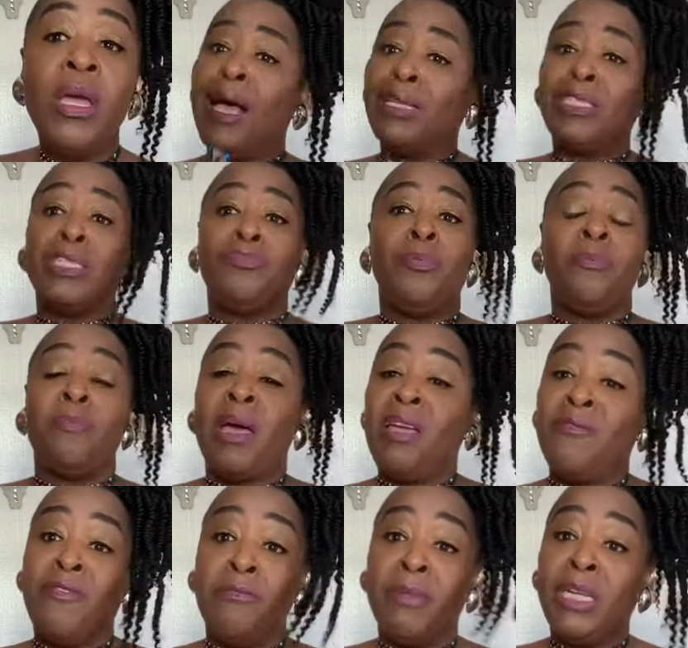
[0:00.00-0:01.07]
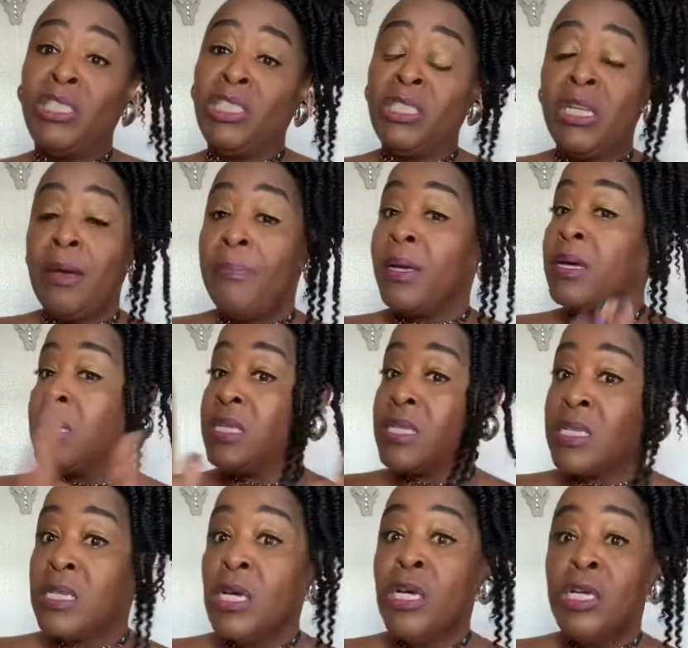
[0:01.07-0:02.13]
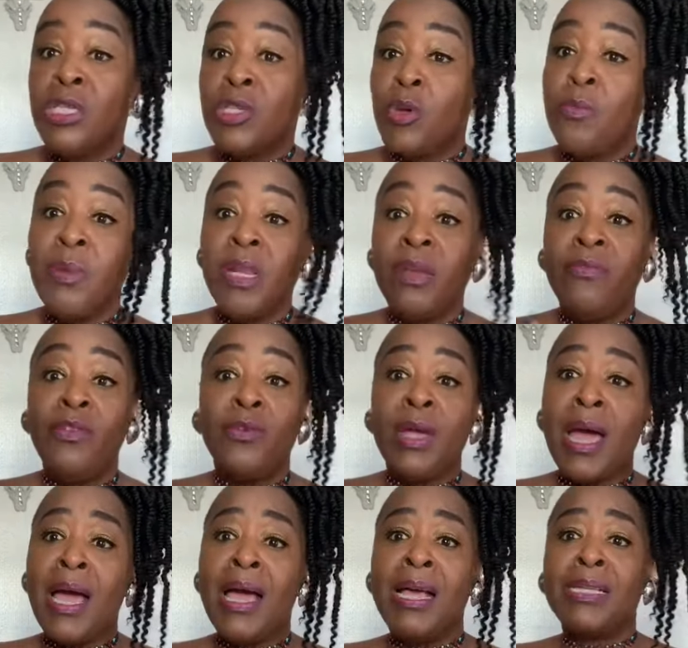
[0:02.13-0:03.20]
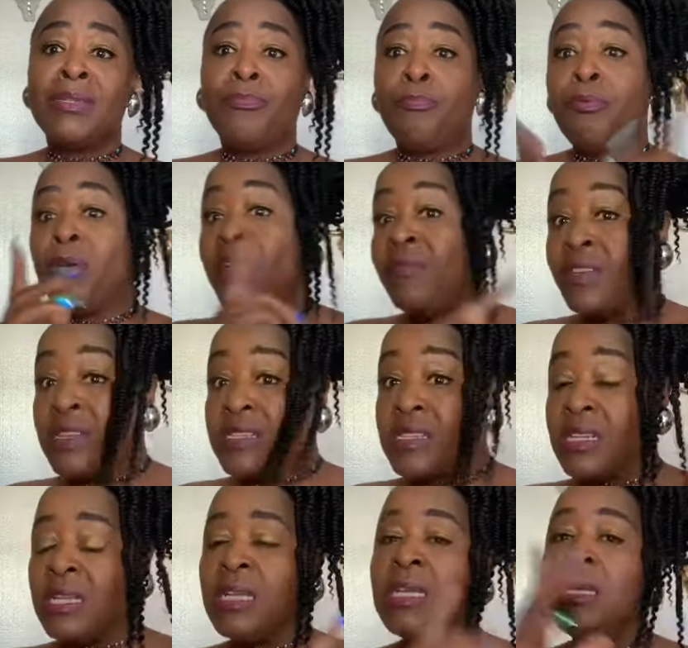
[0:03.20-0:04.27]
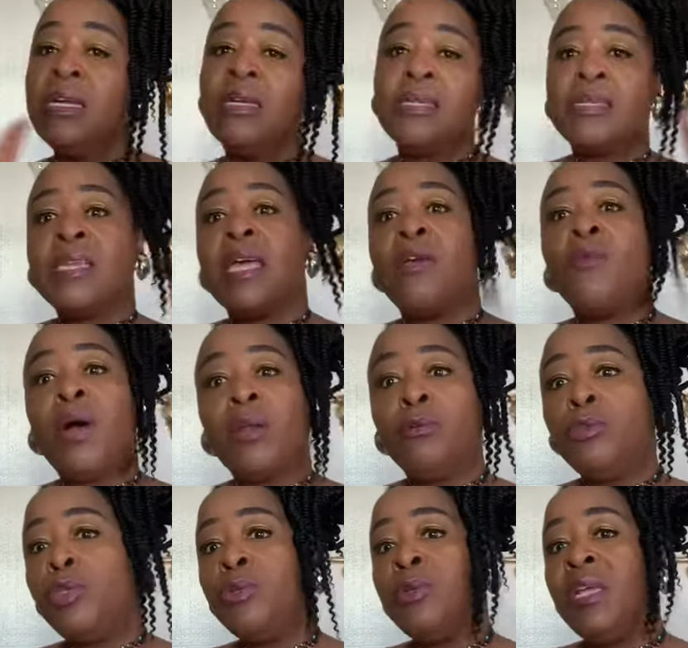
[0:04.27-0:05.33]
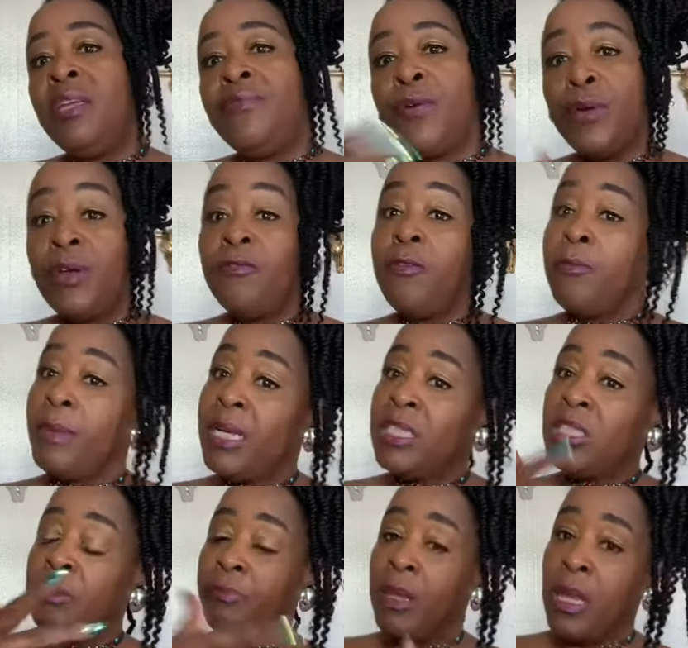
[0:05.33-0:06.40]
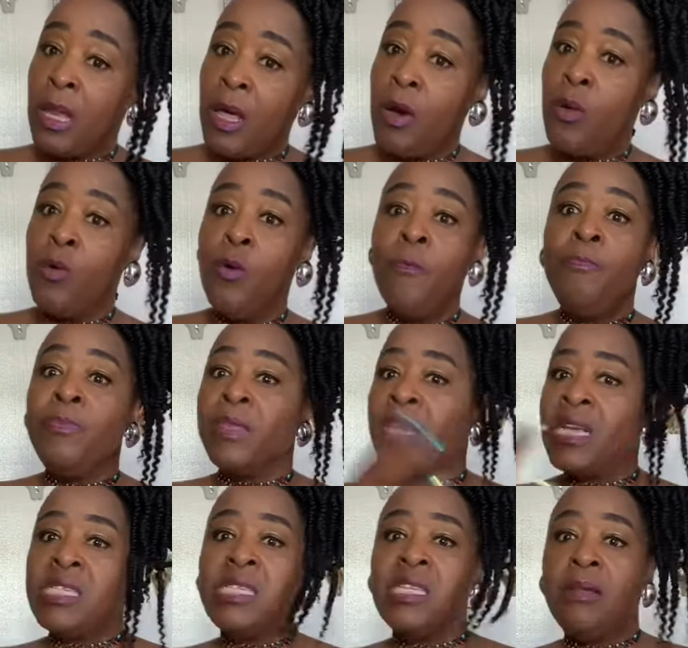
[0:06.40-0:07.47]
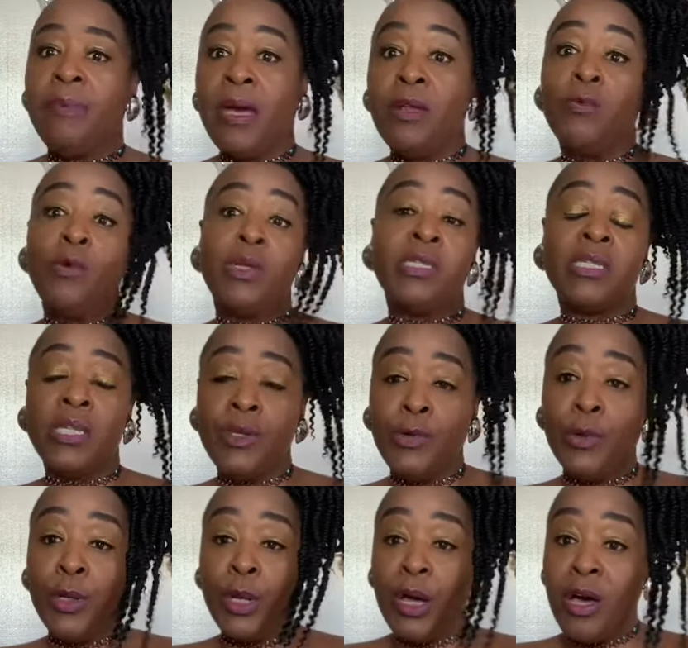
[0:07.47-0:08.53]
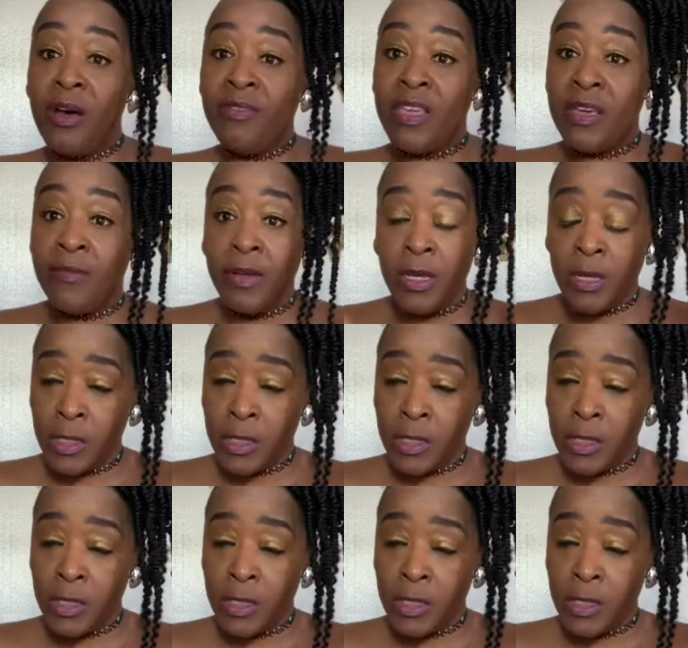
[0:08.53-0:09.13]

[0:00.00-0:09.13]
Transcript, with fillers: I just put my information there because so many of you guys previously say, why don't you leave your information below in case anybody want to send you a love gift?